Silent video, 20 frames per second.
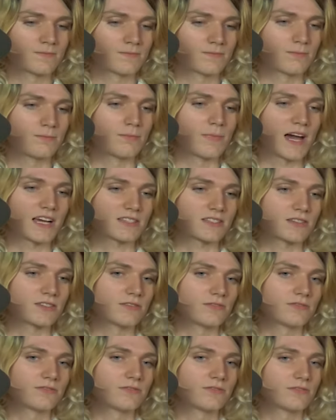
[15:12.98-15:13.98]

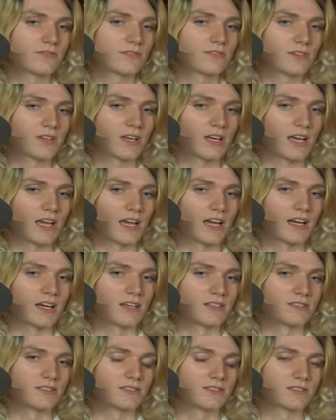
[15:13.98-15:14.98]
Massive
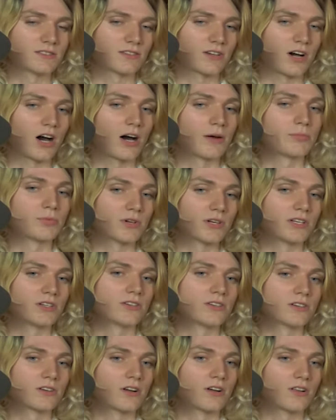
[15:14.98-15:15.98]
and
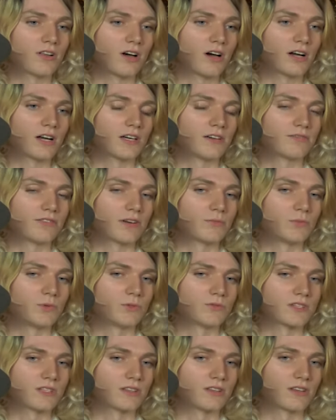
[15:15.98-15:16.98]
Operator a lot if I'm
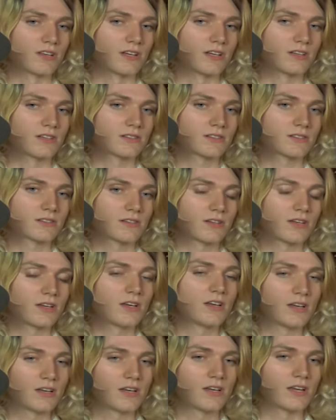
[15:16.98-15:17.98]
using like
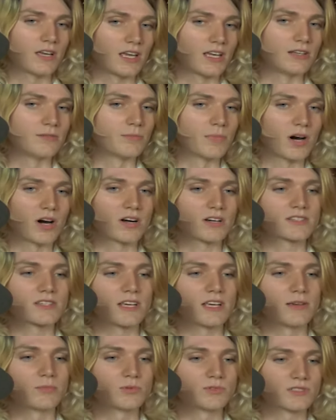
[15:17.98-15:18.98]
in-box
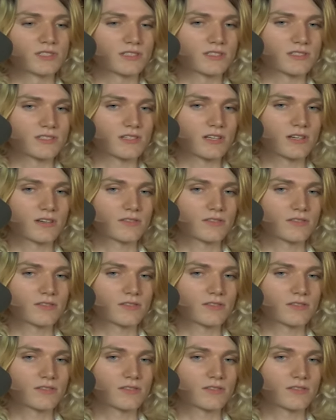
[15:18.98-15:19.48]
Ableton stuff.